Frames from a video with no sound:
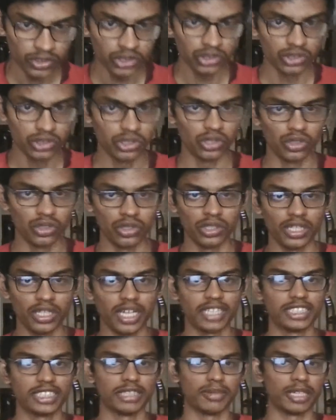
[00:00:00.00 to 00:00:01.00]
So
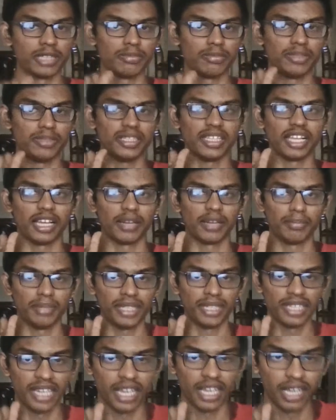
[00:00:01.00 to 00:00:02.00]
let's summarize
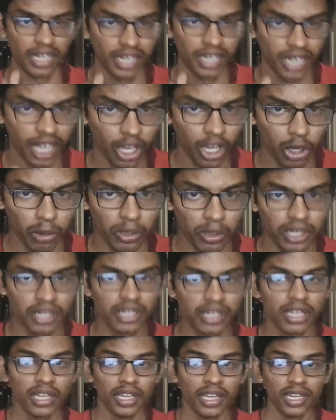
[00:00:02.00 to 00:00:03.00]

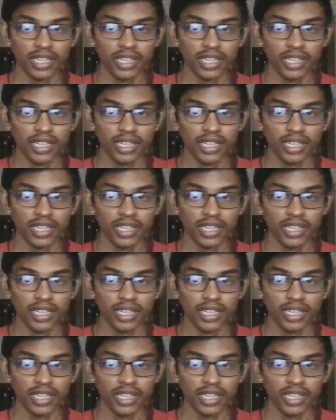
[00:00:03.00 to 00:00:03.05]
P-glycoprotein.